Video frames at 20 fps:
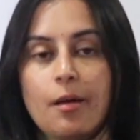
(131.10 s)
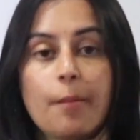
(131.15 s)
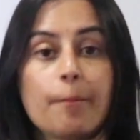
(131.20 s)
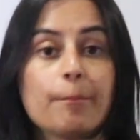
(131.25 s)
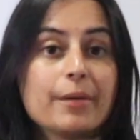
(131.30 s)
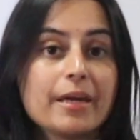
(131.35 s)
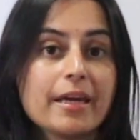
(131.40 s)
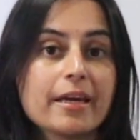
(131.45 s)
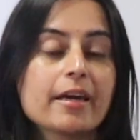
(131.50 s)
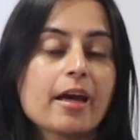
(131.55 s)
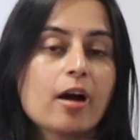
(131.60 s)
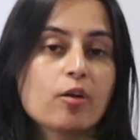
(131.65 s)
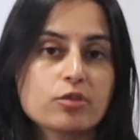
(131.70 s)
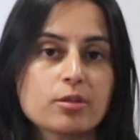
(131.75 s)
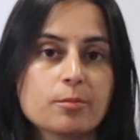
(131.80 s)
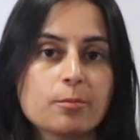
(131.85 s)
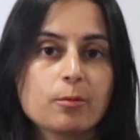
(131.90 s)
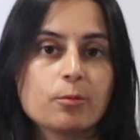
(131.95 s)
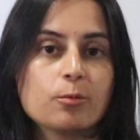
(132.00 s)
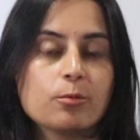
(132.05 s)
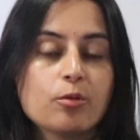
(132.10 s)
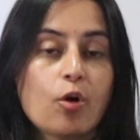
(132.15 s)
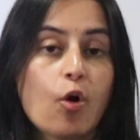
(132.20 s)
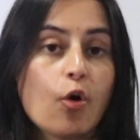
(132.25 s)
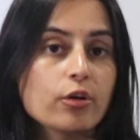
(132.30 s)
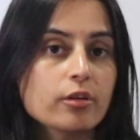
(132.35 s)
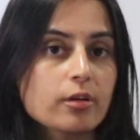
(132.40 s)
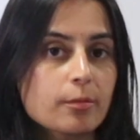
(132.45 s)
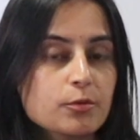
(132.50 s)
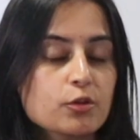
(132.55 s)
Be accountable.
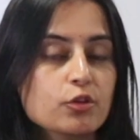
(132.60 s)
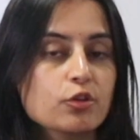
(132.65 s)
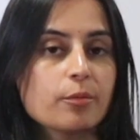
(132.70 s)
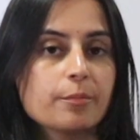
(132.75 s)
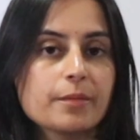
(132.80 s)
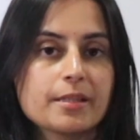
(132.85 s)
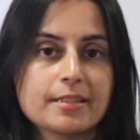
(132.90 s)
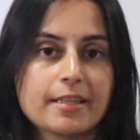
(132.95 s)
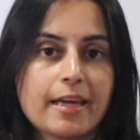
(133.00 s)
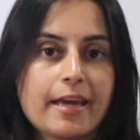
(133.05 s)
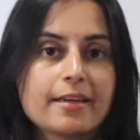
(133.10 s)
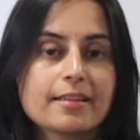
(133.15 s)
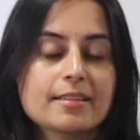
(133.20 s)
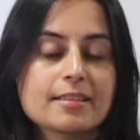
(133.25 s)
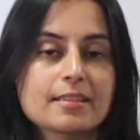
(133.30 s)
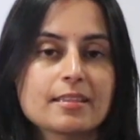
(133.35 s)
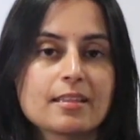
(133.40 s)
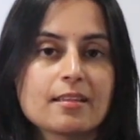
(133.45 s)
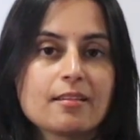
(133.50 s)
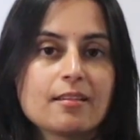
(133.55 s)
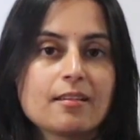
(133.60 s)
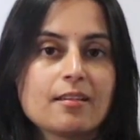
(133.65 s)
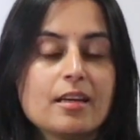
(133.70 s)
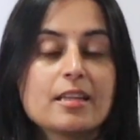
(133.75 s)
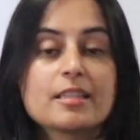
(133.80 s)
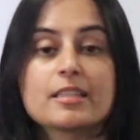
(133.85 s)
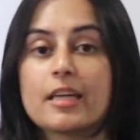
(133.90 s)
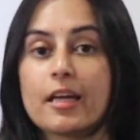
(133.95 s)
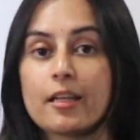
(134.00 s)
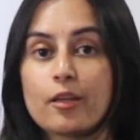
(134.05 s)
Own up to your mistakes.
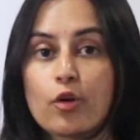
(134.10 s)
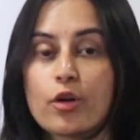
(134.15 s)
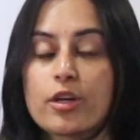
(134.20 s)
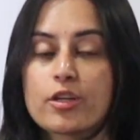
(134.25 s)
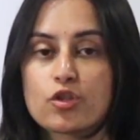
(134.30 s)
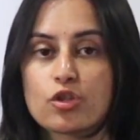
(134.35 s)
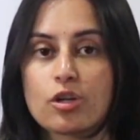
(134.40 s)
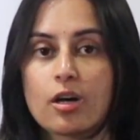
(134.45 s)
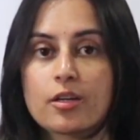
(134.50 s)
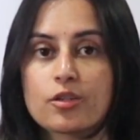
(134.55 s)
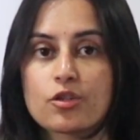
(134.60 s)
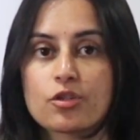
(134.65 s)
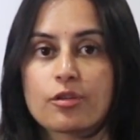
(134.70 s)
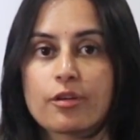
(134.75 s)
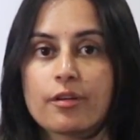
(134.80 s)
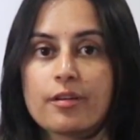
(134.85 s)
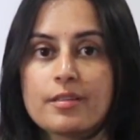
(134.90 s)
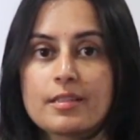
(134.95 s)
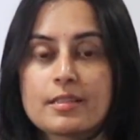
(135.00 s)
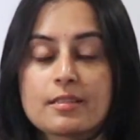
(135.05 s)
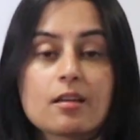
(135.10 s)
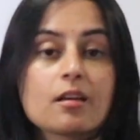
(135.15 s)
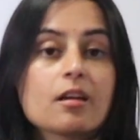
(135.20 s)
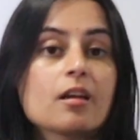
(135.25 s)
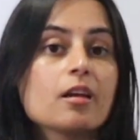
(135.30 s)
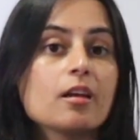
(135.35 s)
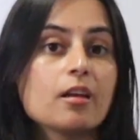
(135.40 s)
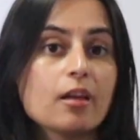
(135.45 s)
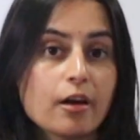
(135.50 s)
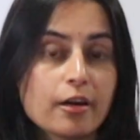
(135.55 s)
Tell your in-charge nurse,
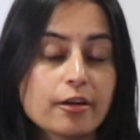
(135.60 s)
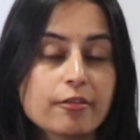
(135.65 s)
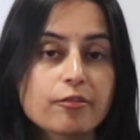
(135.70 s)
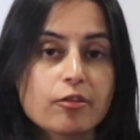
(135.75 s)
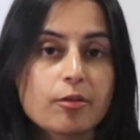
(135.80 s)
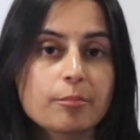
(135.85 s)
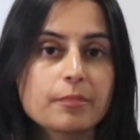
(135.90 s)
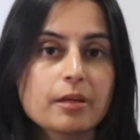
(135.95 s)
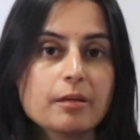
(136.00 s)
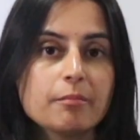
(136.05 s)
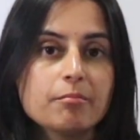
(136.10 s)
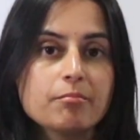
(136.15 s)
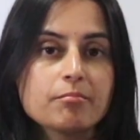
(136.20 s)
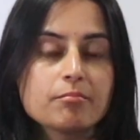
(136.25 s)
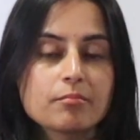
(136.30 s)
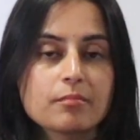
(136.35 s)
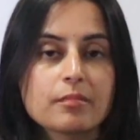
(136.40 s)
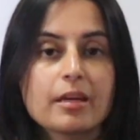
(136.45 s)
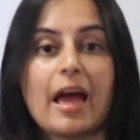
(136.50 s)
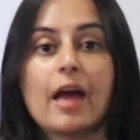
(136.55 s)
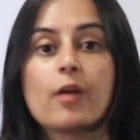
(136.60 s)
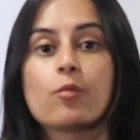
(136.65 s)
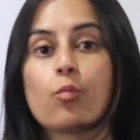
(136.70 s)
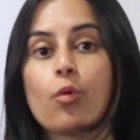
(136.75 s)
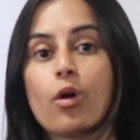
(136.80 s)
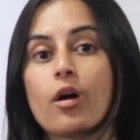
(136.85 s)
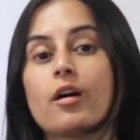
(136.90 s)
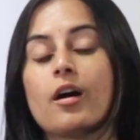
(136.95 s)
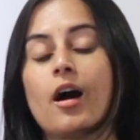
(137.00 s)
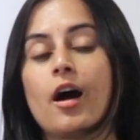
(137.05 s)
learn from them, and
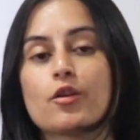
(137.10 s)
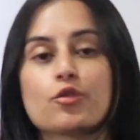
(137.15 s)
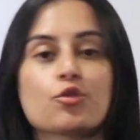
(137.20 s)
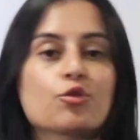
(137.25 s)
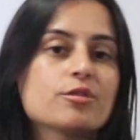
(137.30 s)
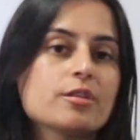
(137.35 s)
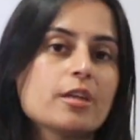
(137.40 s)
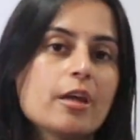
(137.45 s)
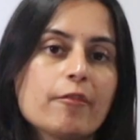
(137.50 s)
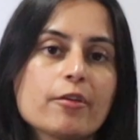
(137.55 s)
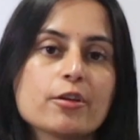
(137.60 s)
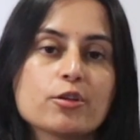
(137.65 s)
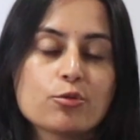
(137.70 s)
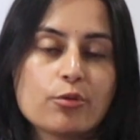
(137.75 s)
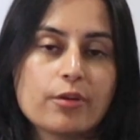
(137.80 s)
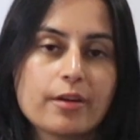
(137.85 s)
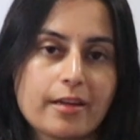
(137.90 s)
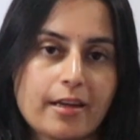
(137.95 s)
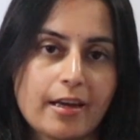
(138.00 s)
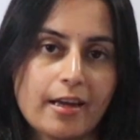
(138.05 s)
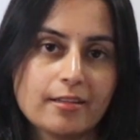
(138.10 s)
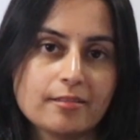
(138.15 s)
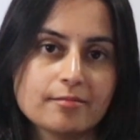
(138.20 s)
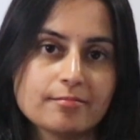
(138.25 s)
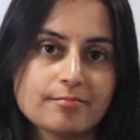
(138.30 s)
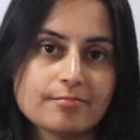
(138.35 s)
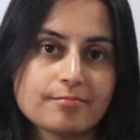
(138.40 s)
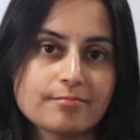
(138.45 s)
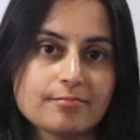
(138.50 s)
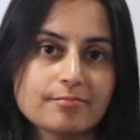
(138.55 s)
work hard to never do it again.
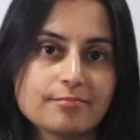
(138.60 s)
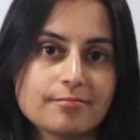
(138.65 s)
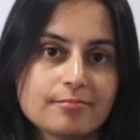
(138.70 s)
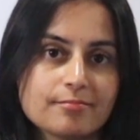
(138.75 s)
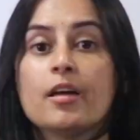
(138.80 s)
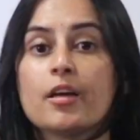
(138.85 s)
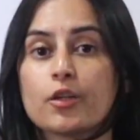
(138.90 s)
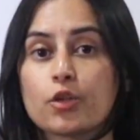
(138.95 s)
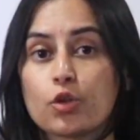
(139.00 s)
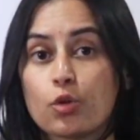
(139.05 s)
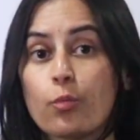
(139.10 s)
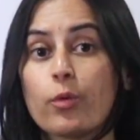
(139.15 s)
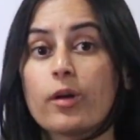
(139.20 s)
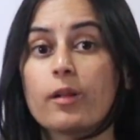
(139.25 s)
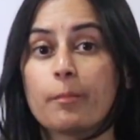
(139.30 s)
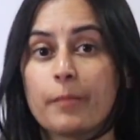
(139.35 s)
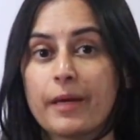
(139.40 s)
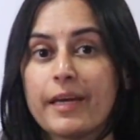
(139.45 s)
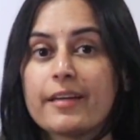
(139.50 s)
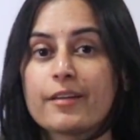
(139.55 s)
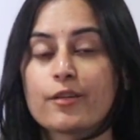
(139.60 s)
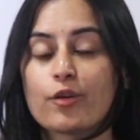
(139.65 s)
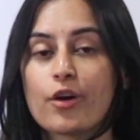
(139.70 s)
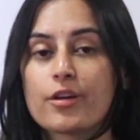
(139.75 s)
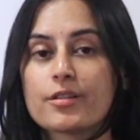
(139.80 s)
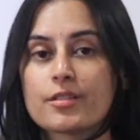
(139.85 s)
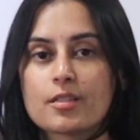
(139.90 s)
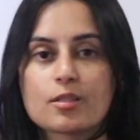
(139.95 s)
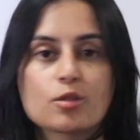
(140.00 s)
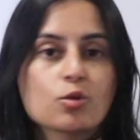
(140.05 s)
You will meet
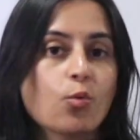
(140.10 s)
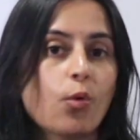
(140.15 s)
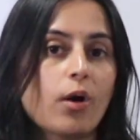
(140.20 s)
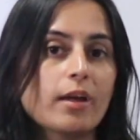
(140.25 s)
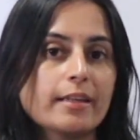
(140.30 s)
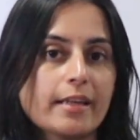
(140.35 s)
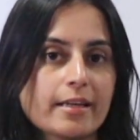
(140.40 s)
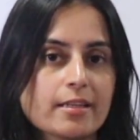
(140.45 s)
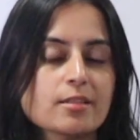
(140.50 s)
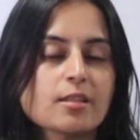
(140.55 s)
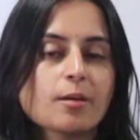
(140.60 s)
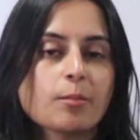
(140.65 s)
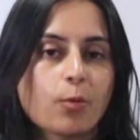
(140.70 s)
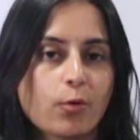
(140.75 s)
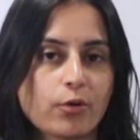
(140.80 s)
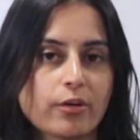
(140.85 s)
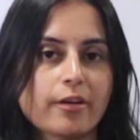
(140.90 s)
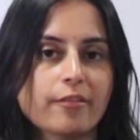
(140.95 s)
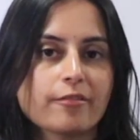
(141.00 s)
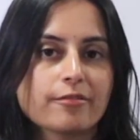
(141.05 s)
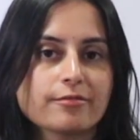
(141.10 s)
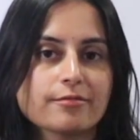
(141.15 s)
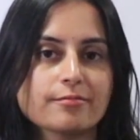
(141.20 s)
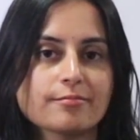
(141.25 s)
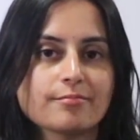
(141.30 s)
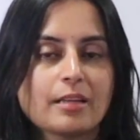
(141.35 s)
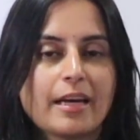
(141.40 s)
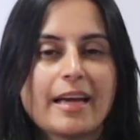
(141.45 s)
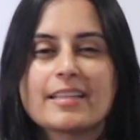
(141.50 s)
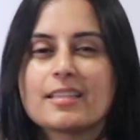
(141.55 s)
nurses who are less supportive.
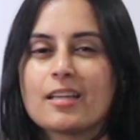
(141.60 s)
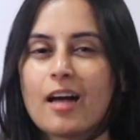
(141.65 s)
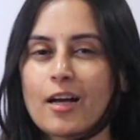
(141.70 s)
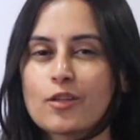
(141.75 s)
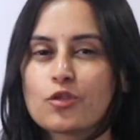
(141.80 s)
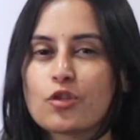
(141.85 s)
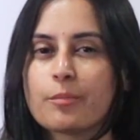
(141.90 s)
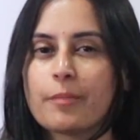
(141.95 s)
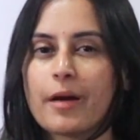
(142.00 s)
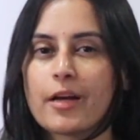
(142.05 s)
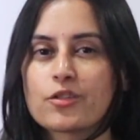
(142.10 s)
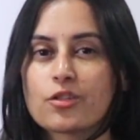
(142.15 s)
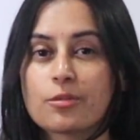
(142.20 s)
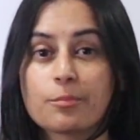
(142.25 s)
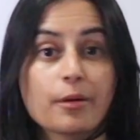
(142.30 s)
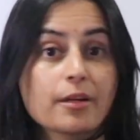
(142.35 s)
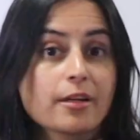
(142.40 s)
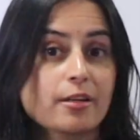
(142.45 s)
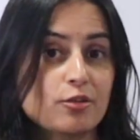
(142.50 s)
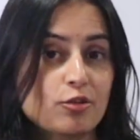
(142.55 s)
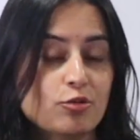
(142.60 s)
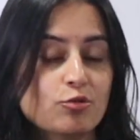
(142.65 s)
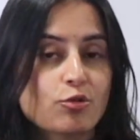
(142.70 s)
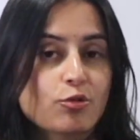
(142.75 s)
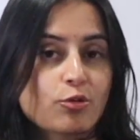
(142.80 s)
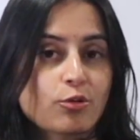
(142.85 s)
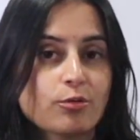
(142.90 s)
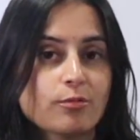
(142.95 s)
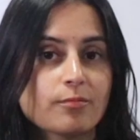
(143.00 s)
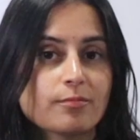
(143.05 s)
It's hard to imagine, but it's
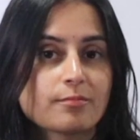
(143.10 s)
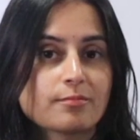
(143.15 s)
true.